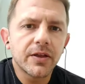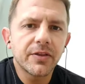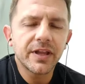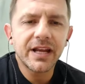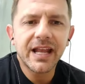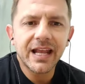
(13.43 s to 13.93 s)

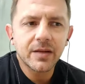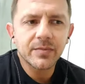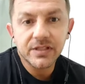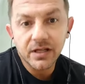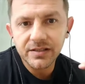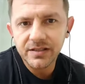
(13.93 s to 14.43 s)
than
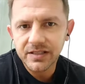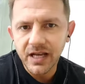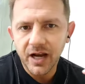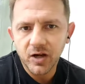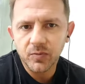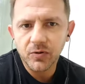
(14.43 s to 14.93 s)
Amazon's
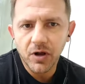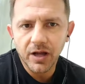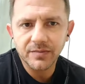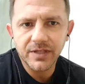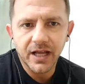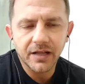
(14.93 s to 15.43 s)
entire
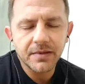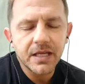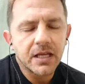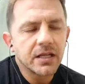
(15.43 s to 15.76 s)
Prime Day.